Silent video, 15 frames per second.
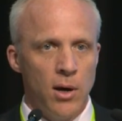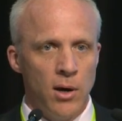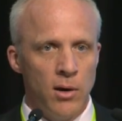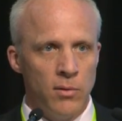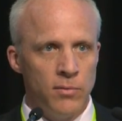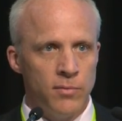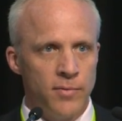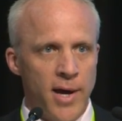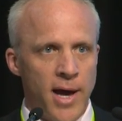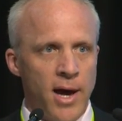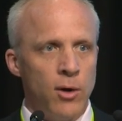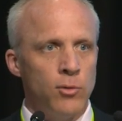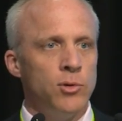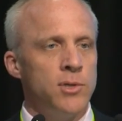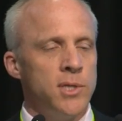of
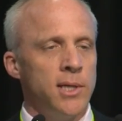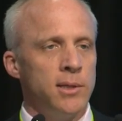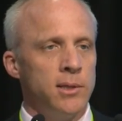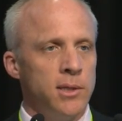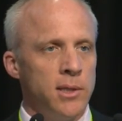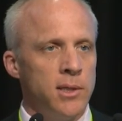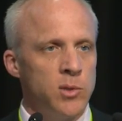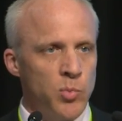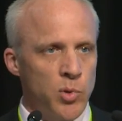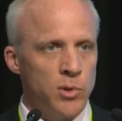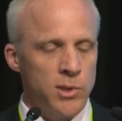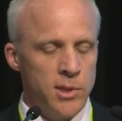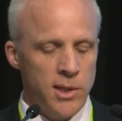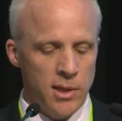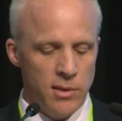how New Zealand is
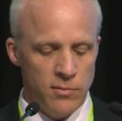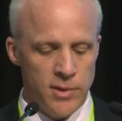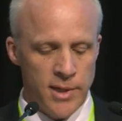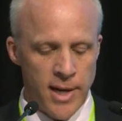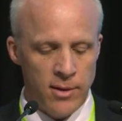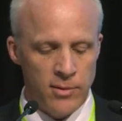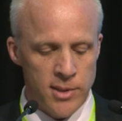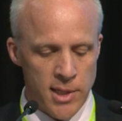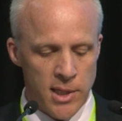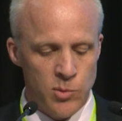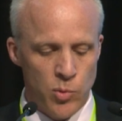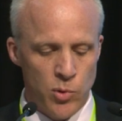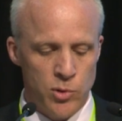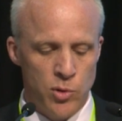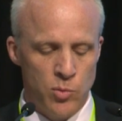perceived and how these
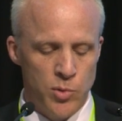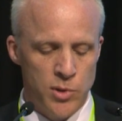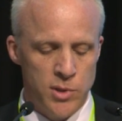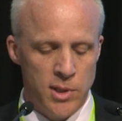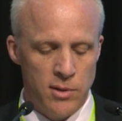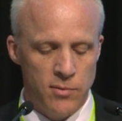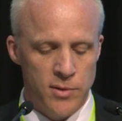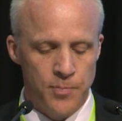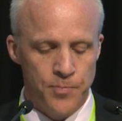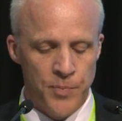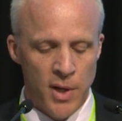exports are perceived.